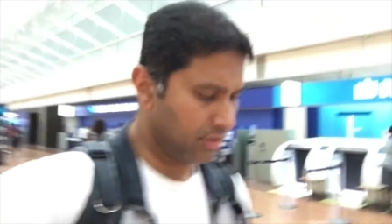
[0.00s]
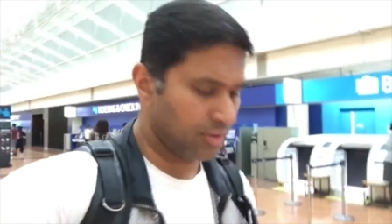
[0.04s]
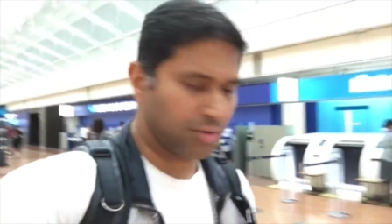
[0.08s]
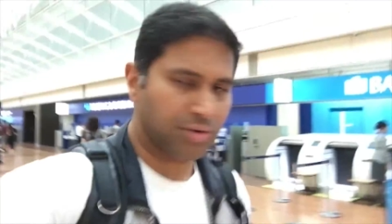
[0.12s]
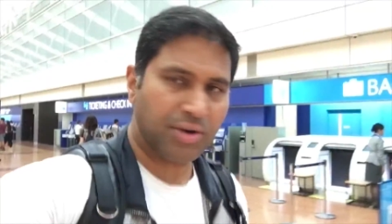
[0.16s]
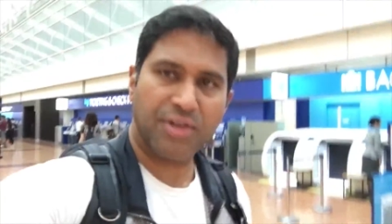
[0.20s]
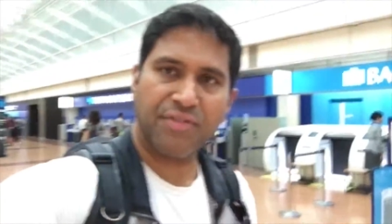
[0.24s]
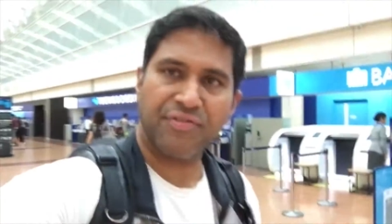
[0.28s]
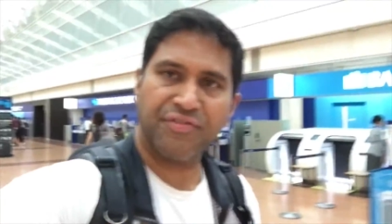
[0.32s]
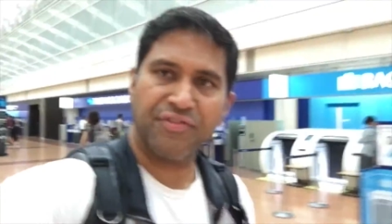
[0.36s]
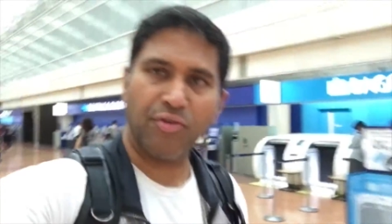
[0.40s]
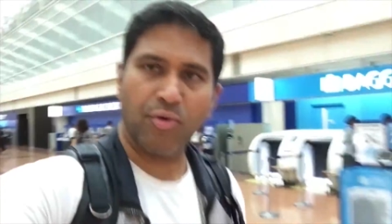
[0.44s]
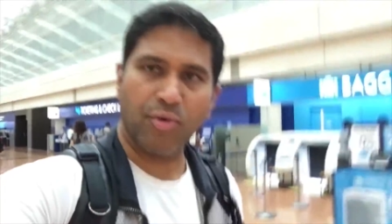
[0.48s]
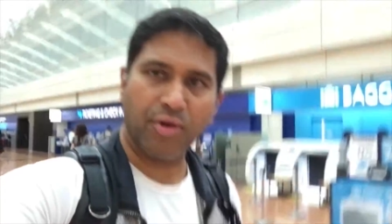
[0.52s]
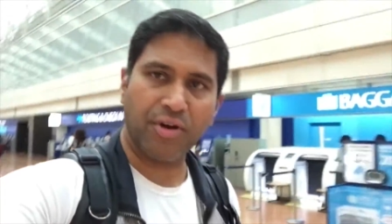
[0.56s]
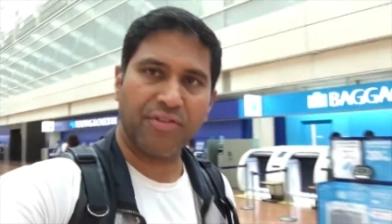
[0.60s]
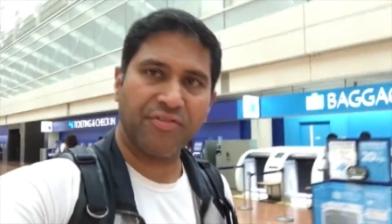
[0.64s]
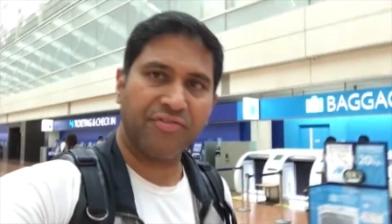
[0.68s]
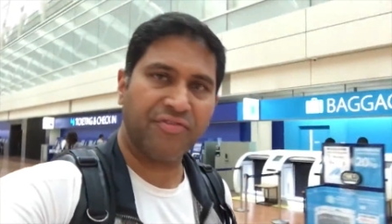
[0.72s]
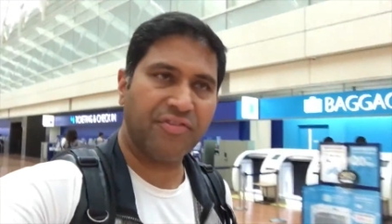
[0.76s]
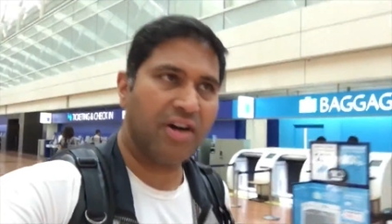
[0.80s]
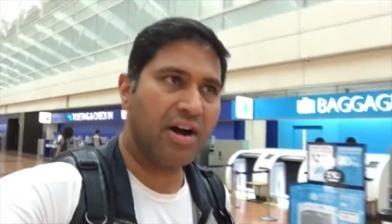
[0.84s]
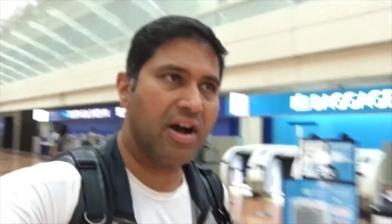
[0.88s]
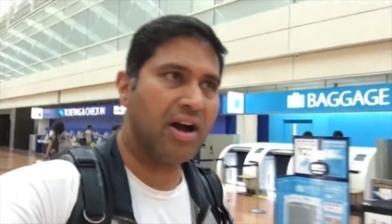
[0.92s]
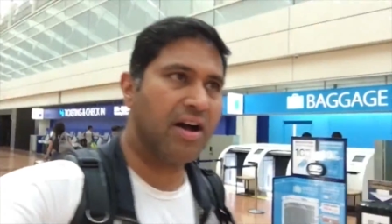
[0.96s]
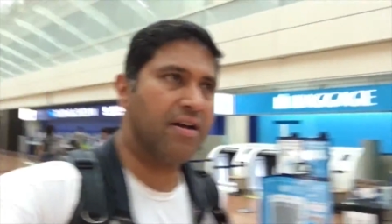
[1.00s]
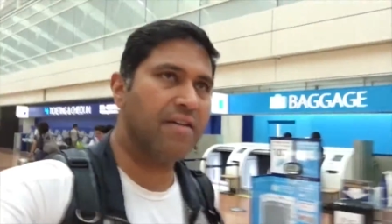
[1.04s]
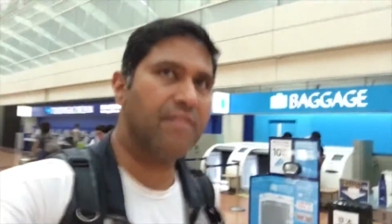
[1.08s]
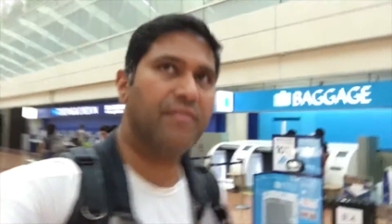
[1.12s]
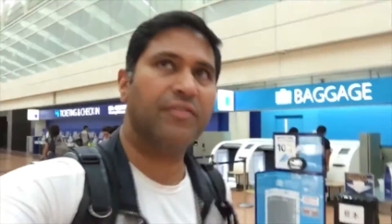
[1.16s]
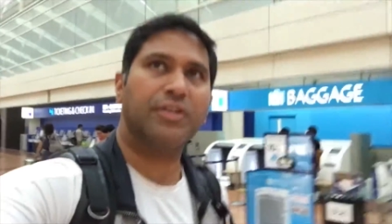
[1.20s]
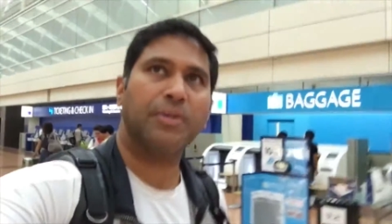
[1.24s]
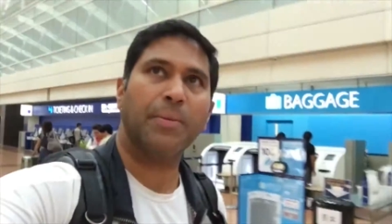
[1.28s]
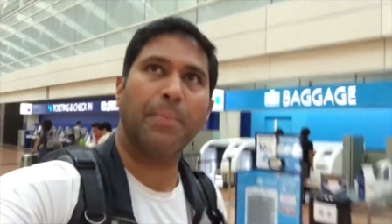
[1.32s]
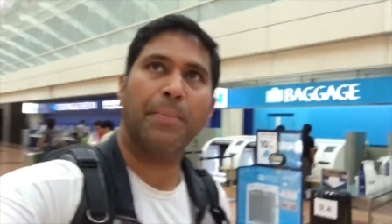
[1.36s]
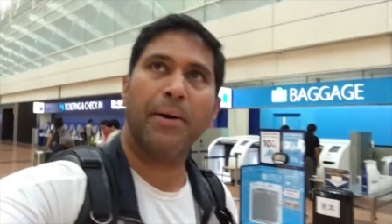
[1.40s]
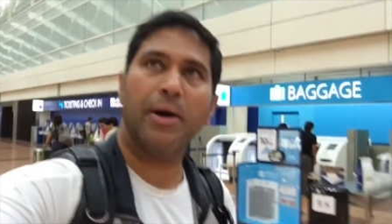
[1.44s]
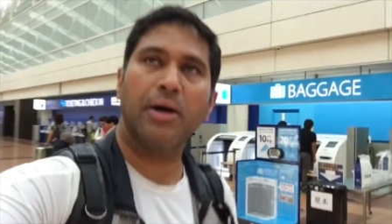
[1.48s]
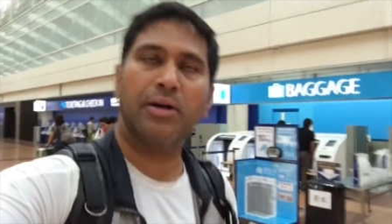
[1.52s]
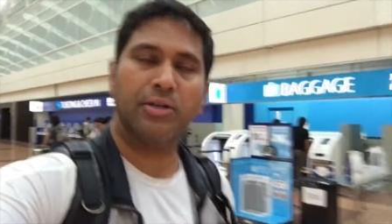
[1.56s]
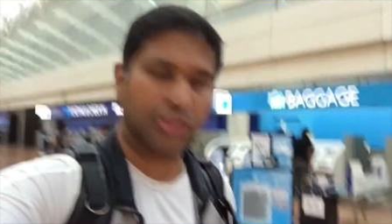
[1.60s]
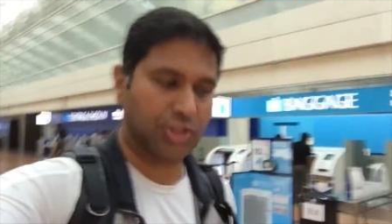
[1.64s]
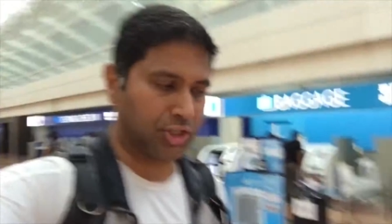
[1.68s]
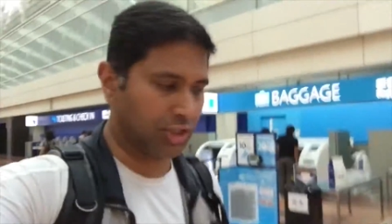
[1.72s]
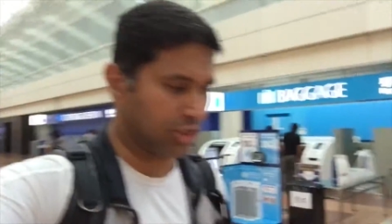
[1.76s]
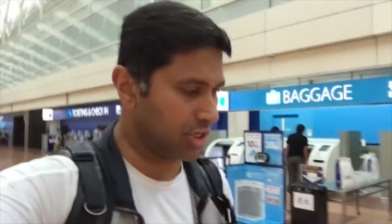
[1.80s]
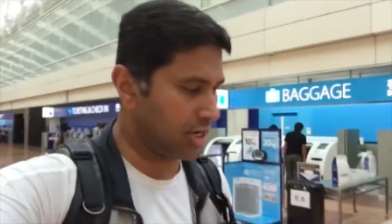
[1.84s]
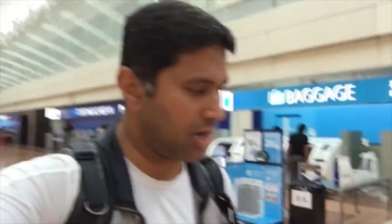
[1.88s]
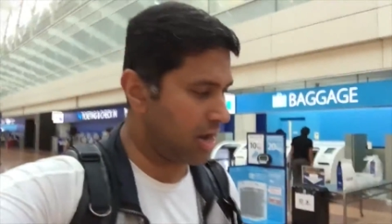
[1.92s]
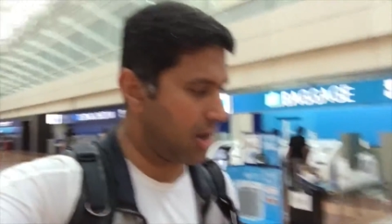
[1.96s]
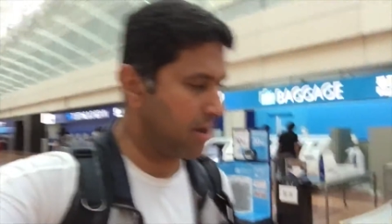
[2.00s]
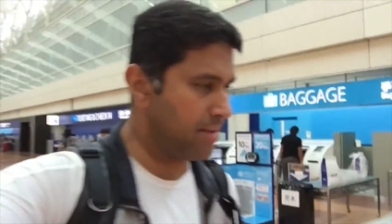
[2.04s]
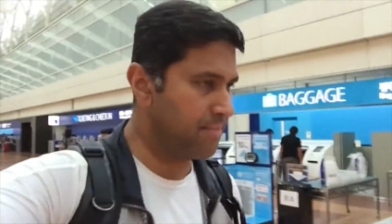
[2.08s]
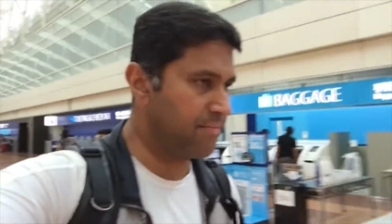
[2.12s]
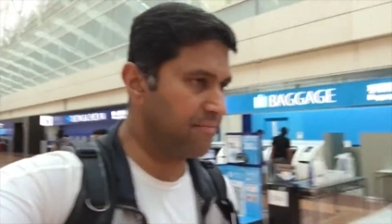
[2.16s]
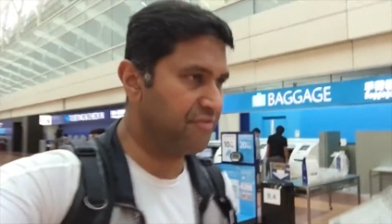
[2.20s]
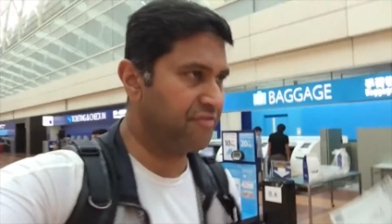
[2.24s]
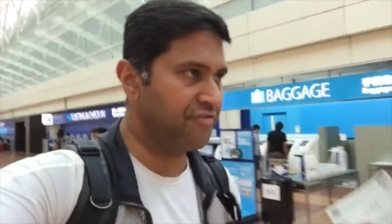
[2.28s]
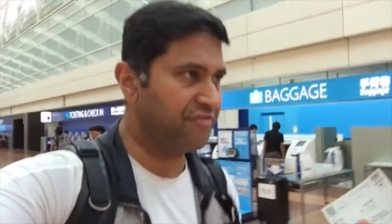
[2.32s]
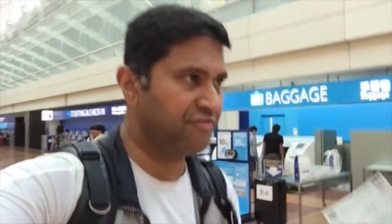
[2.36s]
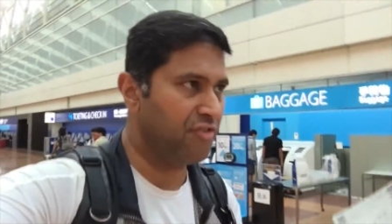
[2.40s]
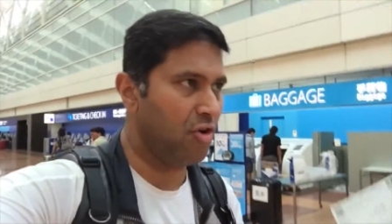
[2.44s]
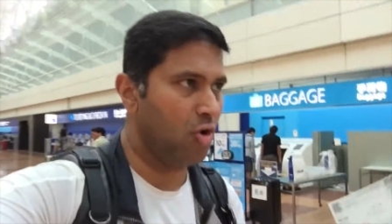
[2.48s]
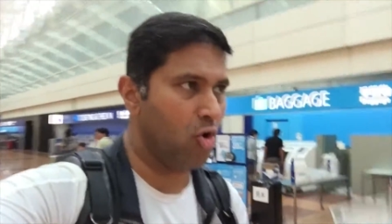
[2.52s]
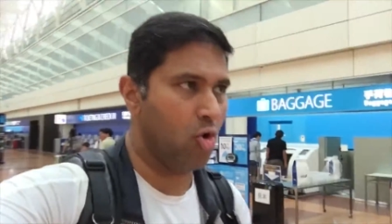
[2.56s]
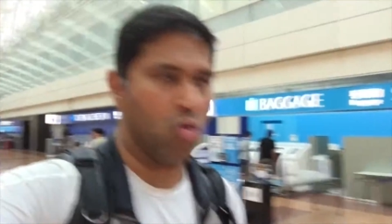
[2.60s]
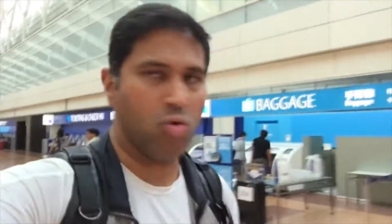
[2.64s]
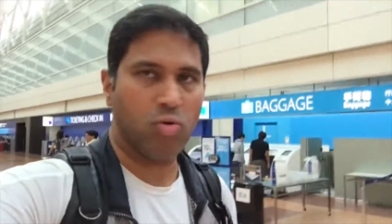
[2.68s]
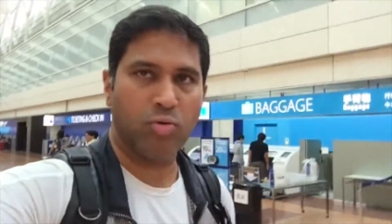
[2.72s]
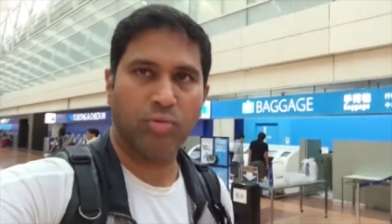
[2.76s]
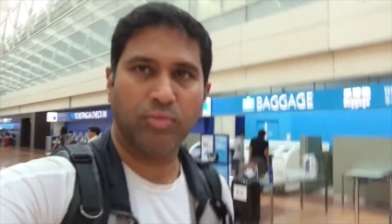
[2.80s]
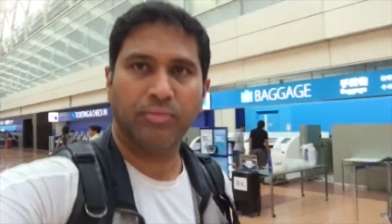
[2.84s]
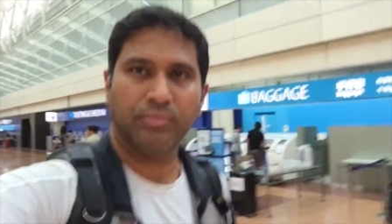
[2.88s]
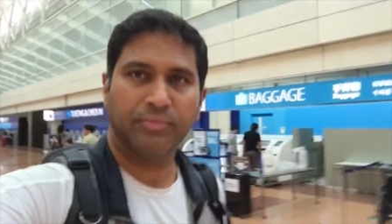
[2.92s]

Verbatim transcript: 3:45, departure time 4.